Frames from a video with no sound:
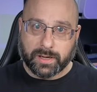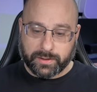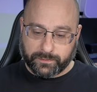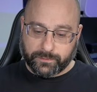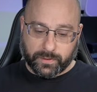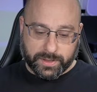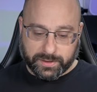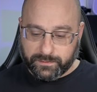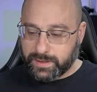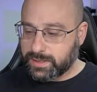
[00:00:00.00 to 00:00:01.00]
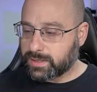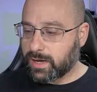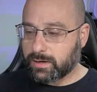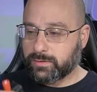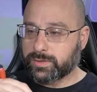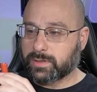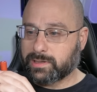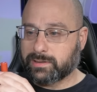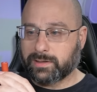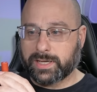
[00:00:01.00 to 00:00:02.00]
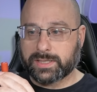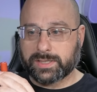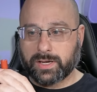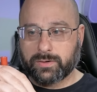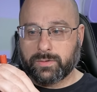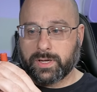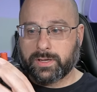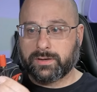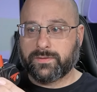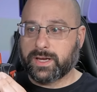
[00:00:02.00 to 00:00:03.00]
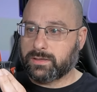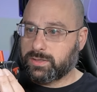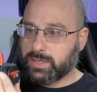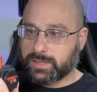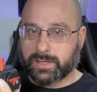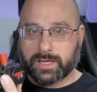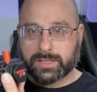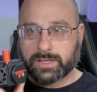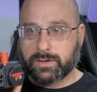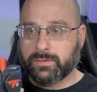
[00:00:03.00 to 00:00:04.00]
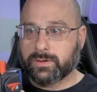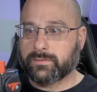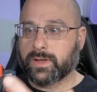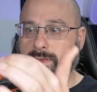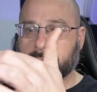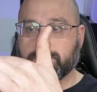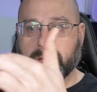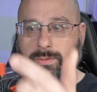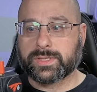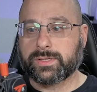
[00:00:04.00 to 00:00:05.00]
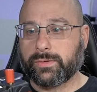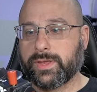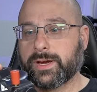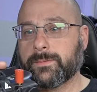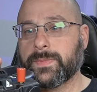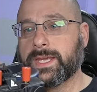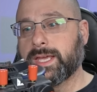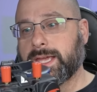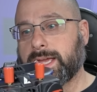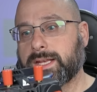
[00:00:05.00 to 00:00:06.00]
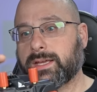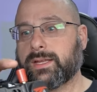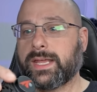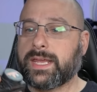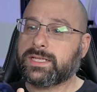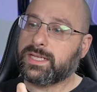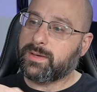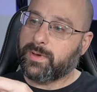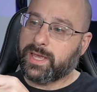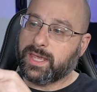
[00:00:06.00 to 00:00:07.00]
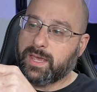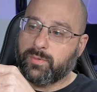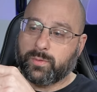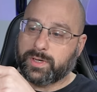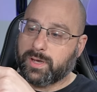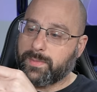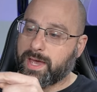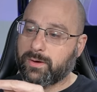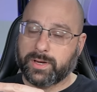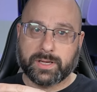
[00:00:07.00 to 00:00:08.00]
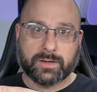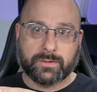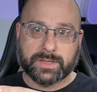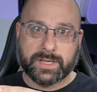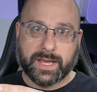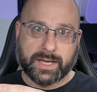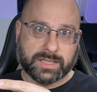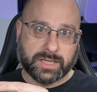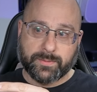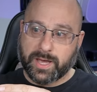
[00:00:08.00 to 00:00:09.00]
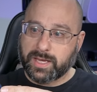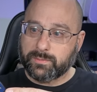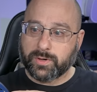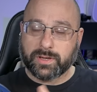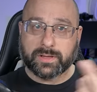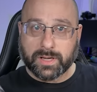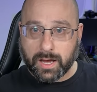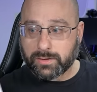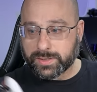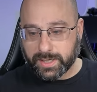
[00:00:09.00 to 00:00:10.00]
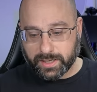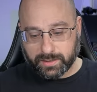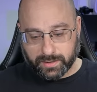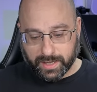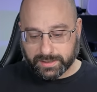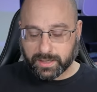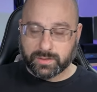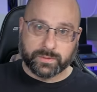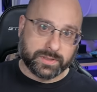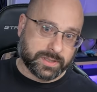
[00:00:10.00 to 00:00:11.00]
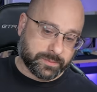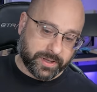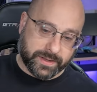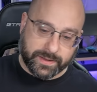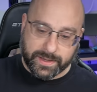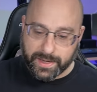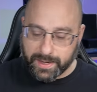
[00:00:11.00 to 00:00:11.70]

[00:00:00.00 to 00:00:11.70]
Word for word: on the front of these goggles like so. In fact, just like so. I've got the mount still there. And an HDMI cable would come out and go into the HDMI input on the goggles, and that's how you would display the